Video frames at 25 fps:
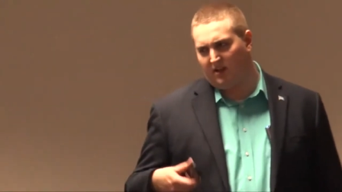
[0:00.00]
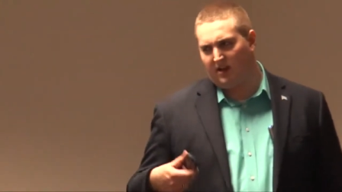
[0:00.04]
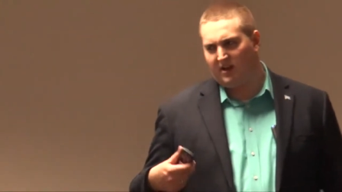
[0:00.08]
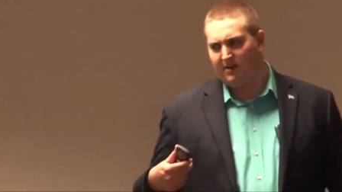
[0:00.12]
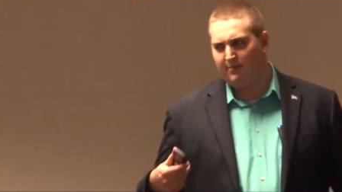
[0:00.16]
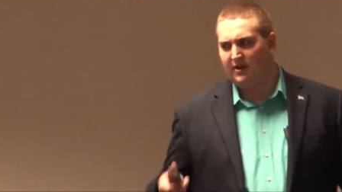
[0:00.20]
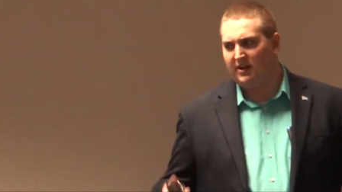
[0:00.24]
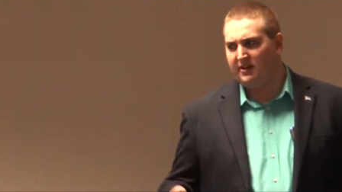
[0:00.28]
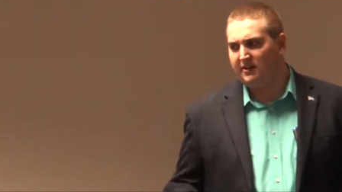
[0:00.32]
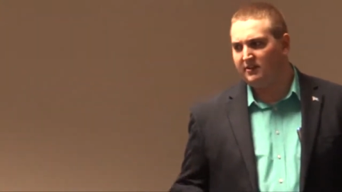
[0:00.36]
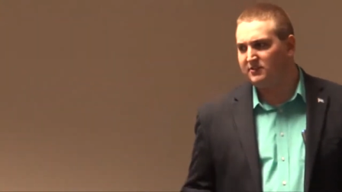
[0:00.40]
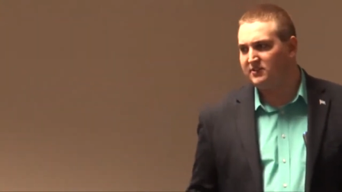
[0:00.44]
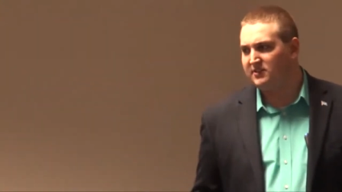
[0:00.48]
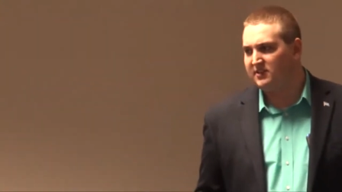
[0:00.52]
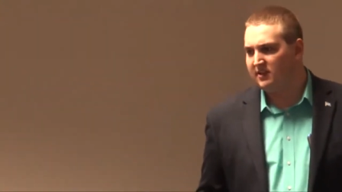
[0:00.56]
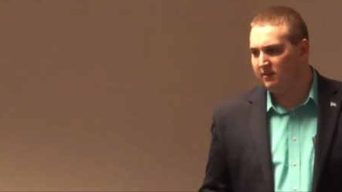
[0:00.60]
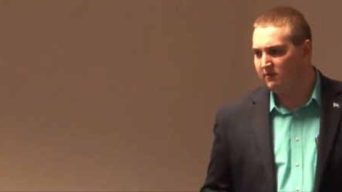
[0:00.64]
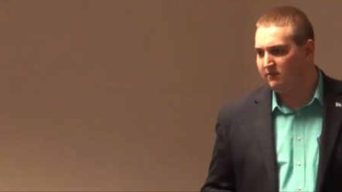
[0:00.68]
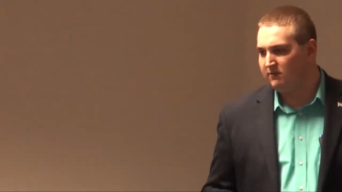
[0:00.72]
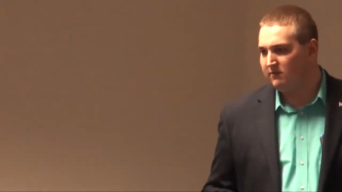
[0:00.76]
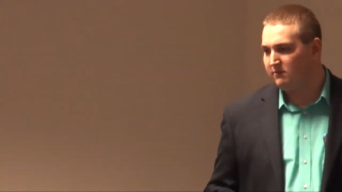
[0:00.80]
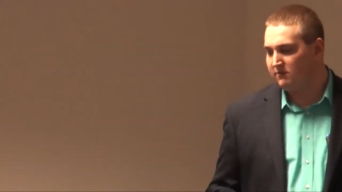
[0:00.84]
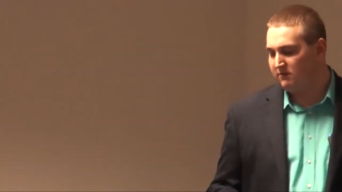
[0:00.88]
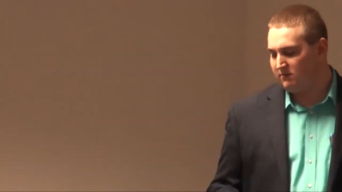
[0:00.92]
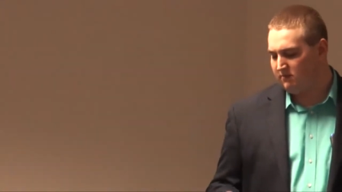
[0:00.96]
lot about
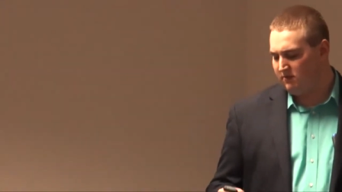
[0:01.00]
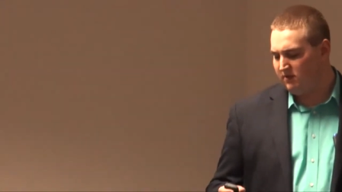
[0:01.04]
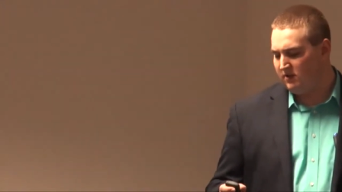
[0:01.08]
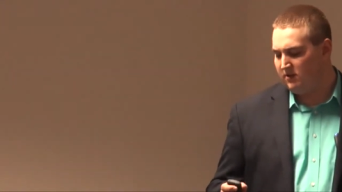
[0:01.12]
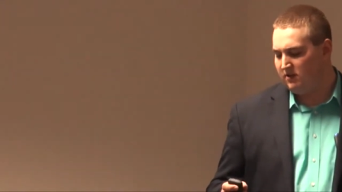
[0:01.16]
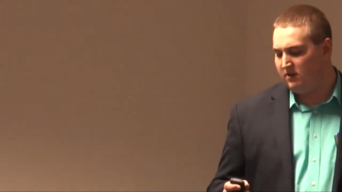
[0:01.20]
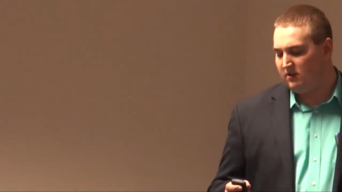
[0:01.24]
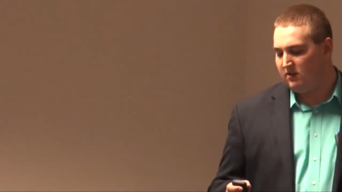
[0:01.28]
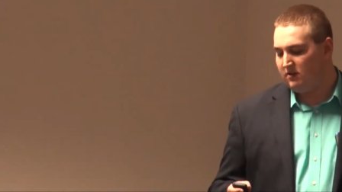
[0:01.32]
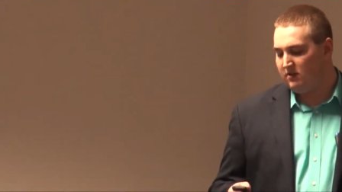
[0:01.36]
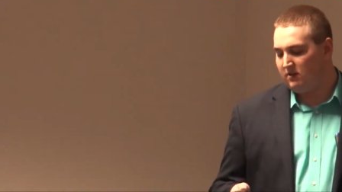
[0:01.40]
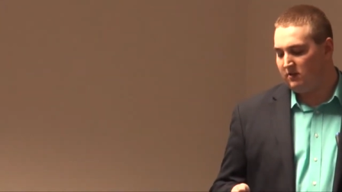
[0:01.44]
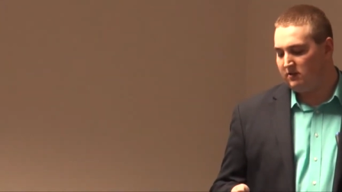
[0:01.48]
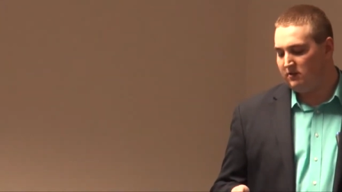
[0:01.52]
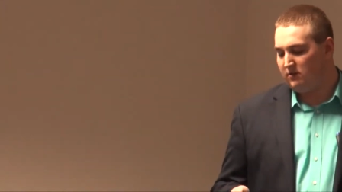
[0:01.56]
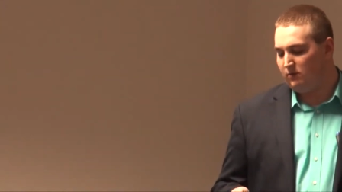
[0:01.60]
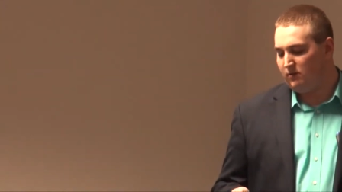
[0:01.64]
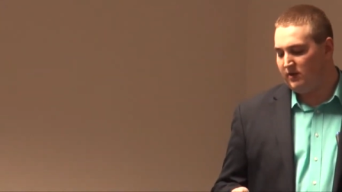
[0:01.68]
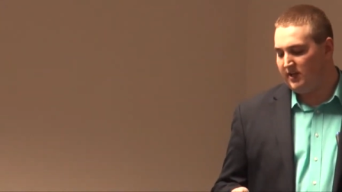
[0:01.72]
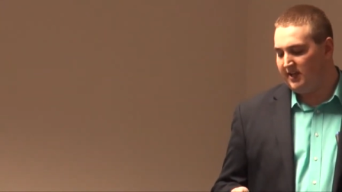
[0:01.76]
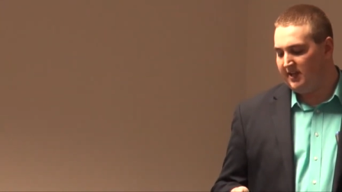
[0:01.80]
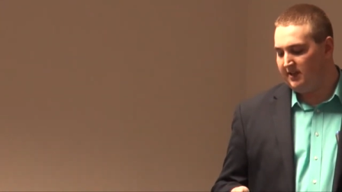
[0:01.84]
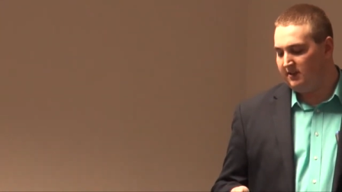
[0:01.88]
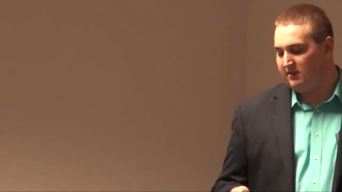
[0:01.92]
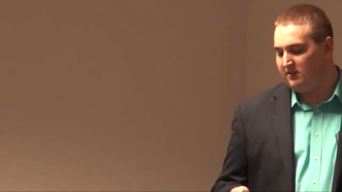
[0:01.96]
yourself uh, along the
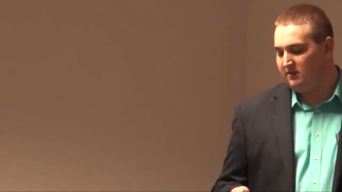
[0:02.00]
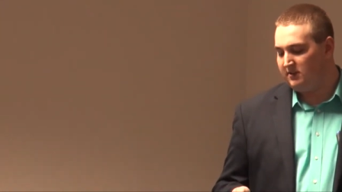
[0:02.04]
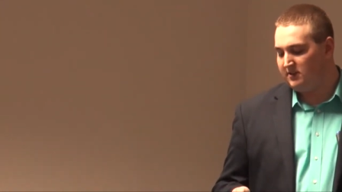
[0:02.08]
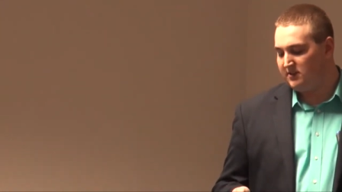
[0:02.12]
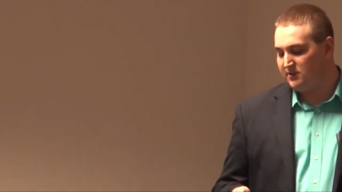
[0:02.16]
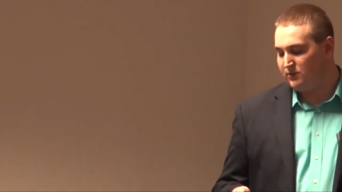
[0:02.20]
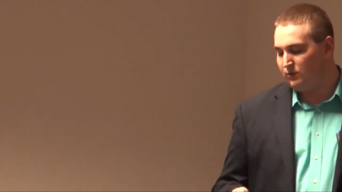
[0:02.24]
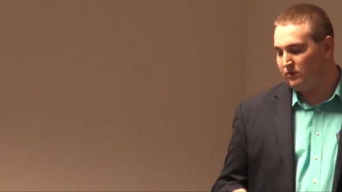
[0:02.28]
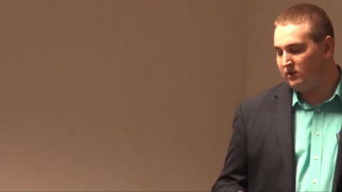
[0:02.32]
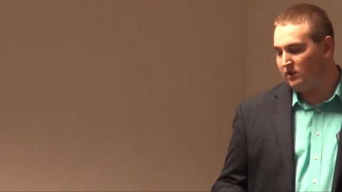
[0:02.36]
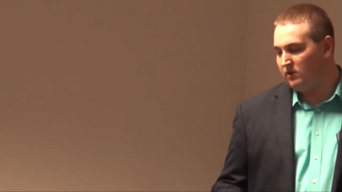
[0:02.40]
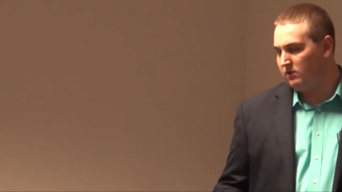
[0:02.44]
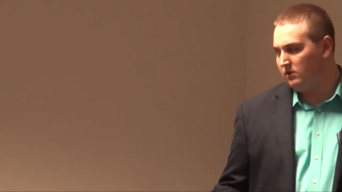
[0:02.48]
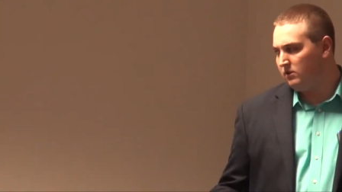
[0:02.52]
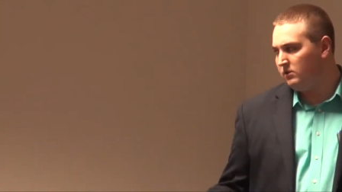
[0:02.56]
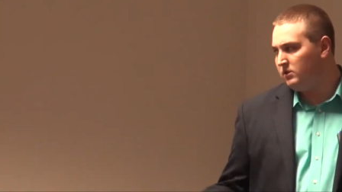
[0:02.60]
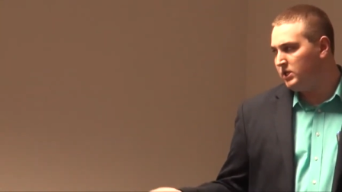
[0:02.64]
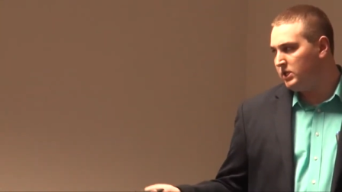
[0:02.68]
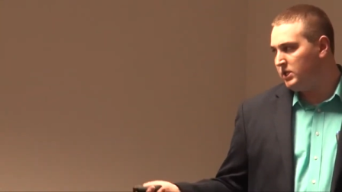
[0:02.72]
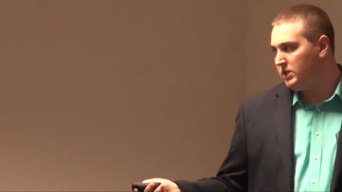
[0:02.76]
way as well.